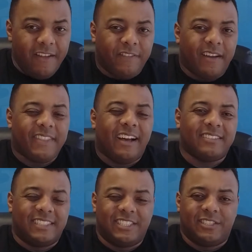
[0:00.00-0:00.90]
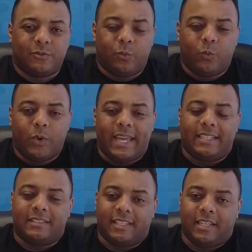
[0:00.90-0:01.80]
5,000 is just way
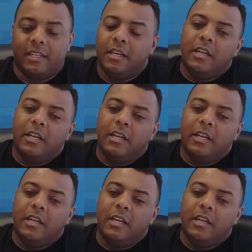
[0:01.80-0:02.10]
insane.